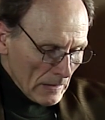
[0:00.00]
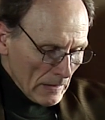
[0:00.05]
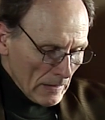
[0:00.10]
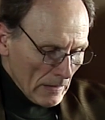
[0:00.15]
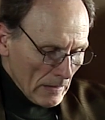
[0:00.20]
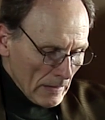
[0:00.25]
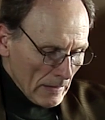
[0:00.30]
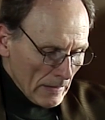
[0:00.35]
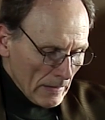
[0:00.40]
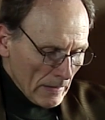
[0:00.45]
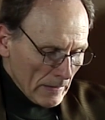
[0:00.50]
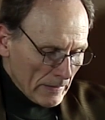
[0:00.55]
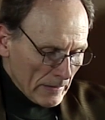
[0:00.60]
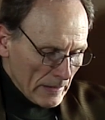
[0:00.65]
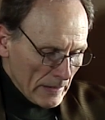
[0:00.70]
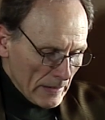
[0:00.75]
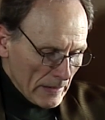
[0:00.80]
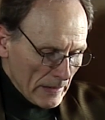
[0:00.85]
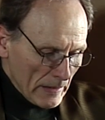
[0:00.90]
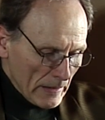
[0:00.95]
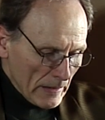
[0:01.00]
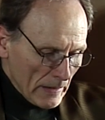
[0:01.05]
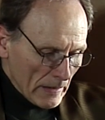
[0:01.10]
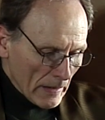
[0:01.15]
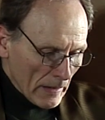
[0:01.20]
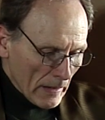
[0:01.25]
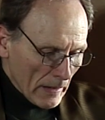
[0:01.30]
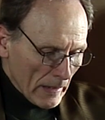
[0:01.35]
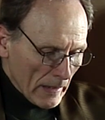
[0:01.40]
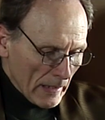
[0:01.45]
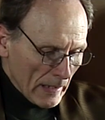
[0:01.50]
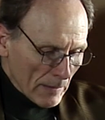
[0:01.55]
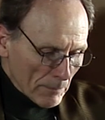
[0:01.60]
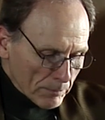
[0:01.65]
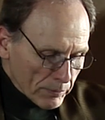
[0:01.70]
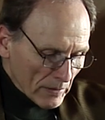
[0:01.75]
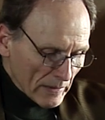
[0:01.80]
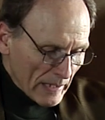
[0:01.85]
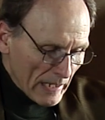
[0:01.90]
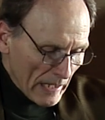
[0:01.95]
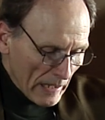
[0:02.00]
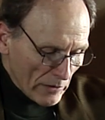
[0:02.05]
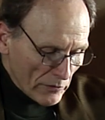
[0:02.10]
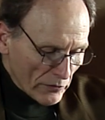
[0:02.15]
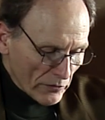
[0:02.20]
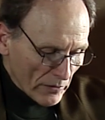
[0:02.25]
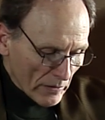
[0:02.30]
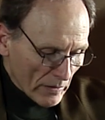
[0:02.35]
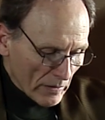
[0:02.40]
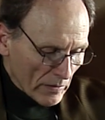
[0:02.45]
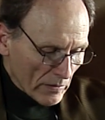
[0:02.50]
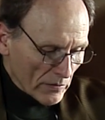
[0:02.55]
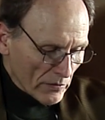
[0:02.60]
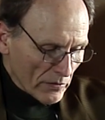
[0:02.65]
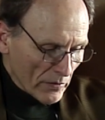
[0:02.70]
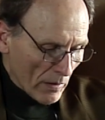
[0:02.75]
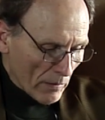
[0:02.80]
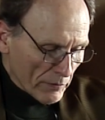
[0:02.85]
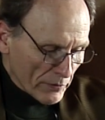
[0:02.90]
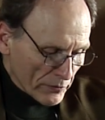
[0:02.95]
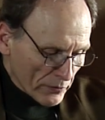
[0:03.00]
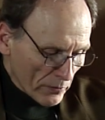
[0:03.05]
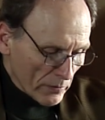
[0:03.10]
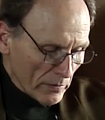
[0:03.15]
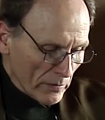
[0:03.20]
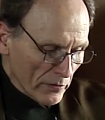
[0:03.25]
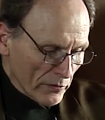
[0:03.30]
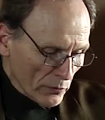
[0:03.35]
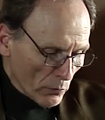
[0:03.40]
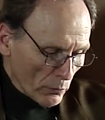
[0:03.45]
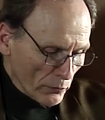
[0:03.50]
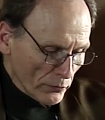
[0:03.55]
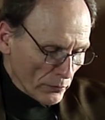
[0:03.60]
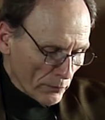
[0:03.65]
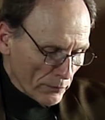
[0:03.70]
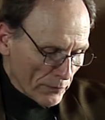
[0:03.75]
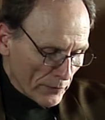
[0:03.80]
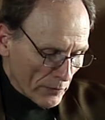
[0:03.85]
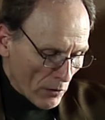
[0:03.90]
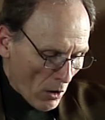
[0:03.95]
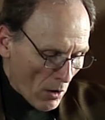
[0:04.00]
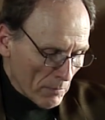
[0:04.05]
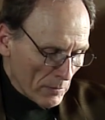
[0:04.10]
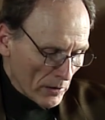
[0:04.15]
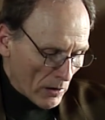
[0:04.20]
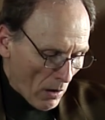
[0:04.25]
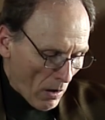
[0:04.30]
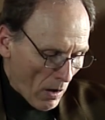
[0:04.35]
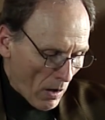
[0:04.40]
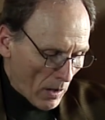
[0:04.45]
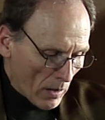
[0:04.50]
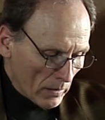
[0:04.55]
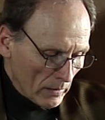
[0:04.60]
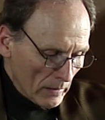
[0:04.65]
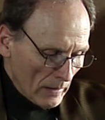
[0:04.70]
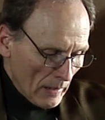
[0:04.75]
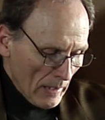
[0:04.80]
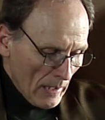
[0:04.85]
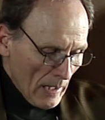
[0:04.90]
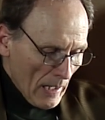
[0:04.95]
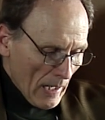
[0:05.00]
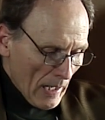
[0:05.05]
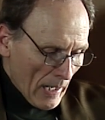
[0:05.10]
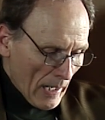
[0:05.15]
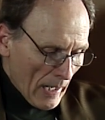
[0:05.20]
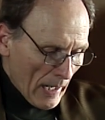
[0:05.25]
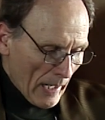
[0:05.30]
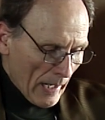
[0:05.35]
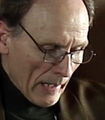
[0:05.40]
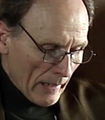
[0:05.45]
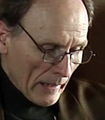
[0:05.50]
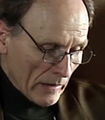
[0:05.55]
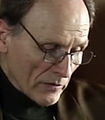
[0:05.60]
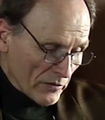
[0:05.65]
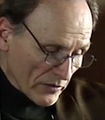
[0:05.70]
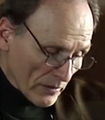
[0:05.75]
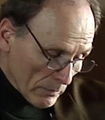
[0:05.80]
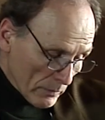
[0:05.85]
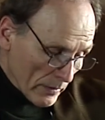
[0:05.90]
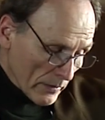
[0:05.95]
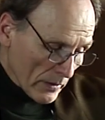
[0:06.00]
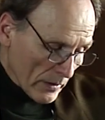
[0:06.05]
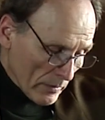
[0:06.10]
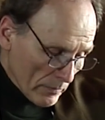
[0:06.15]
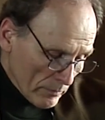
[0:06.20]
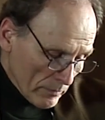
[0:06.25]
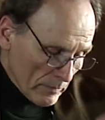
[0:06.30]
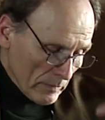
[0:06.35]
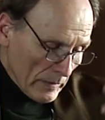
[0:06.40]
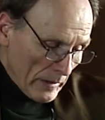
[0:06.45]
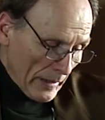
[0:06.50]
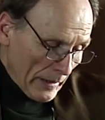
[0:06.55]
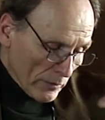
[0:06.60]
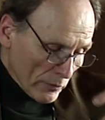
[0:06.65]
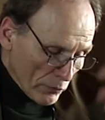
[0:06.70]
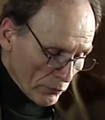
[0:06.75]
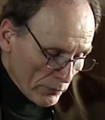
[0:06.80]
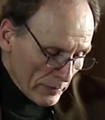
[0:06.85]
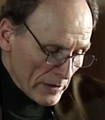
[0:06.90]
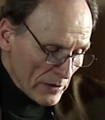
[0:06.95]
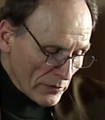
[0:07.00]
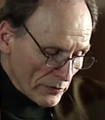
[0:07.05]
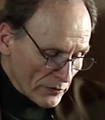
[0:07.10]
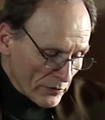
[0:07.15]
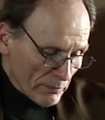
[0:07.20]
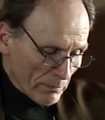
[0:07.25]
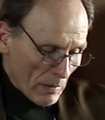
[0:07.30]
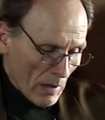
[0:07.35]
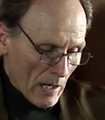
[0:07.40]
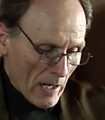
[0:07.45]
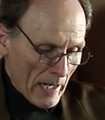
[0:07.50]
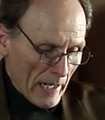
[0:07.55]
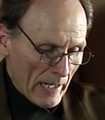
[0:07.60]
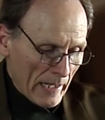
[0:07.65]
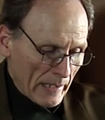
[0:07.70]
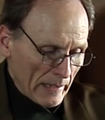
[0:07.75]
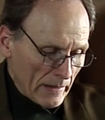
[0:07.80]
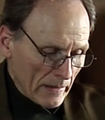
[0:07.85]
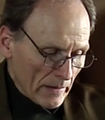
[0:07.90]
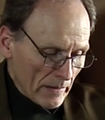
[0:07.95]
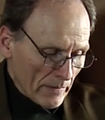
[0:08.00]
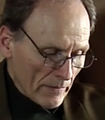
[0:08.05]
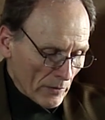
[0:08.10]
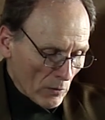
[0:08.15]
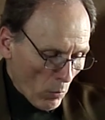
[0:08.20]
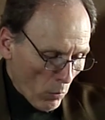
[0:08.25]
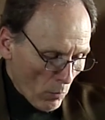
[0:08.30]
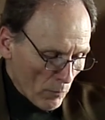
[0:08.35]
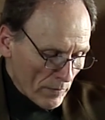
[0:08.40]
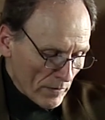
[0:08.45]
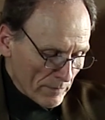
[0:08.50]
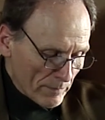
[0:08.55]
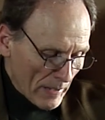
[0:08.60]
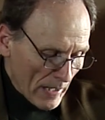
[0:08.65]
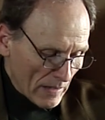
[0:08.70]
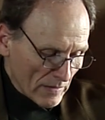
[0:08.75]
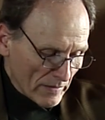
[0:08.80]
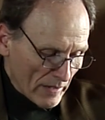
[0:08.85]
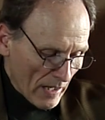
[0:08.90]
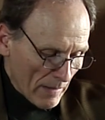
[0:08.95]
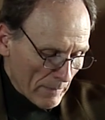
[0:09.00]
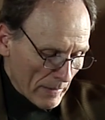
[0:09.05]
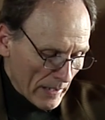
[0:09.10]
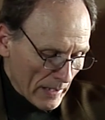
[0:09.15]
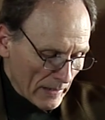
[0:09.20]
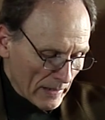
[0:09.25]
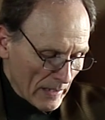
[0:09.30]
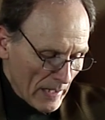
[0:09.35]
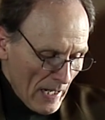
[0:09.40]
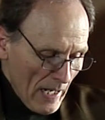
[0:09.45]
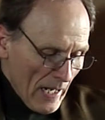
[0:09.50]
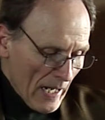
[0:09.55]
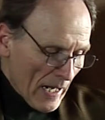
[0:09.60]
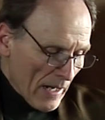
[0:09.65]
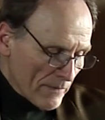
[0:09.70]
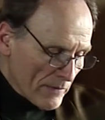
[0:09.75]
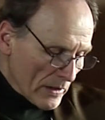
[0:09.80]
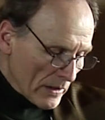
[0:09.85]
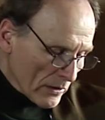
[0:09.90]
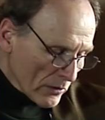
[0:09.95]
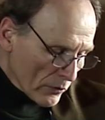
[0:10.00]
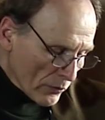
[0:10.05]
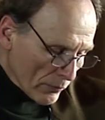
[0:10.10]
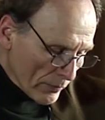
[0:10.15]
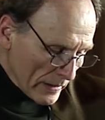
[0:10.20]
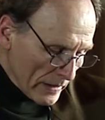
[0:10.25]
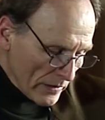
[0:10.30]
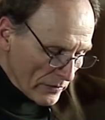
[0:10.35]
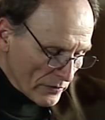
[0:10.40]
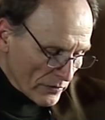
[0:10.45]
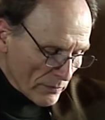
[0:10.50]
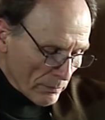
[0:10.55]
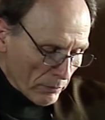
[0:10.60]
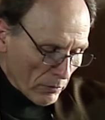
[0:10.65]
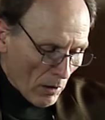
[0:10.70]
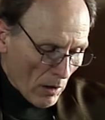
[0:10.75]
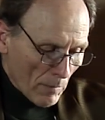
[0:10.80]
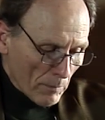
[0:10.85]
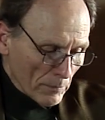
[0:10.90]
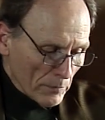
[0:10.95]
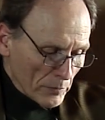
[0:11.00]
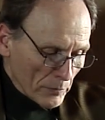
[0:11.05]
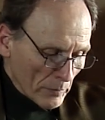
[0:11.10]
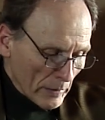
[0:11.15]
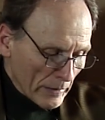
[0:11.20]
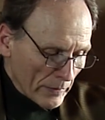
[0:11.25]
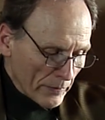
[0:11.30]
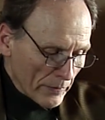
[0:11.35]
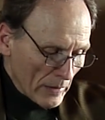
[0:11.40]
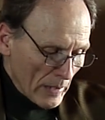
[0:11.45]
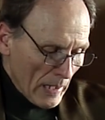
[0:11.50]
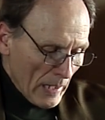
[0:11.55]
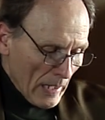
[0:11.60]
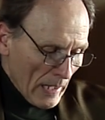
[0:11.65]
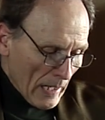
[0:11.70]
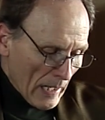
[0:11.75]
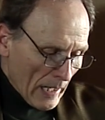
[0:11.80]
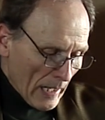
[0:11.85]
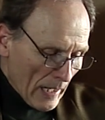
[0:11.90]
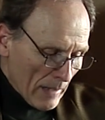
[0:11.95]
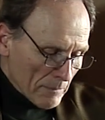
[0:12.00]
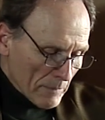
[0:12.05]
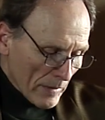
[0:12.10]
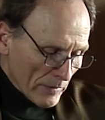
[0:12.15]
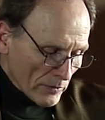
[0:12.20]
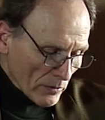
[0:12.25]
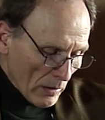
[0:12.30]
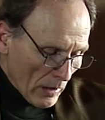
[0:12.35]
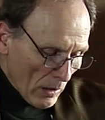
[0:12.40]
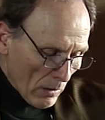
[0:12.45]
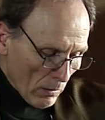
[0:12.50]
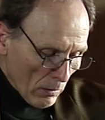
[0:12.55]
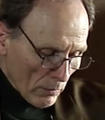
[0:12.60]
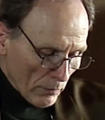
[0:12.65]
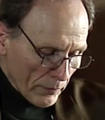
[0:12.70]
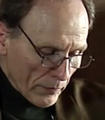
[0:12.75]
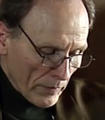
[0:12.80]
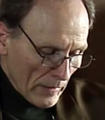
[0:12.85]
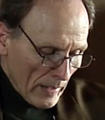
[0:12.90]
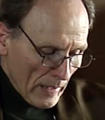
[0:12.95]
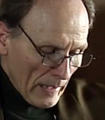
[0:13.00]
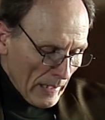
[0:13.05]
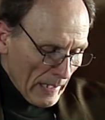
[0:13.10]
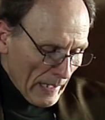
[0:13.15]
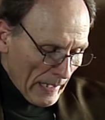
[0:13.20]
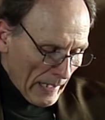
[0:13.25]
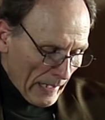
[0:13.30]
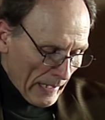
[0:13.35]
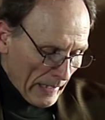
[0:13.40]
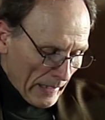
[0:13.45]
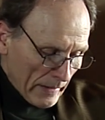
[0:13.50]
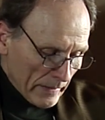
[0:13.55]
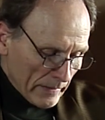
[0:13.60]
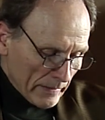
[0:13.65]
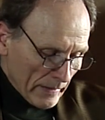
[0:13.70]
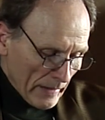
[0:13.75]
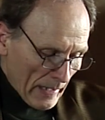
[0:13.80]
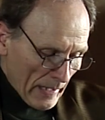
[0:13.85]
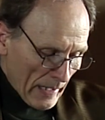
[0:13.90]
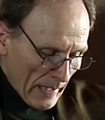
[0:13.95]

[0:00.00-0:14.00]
the implications of certain social phenomena, and some of them increased by the COVID pandemic, have increased problems with mental health and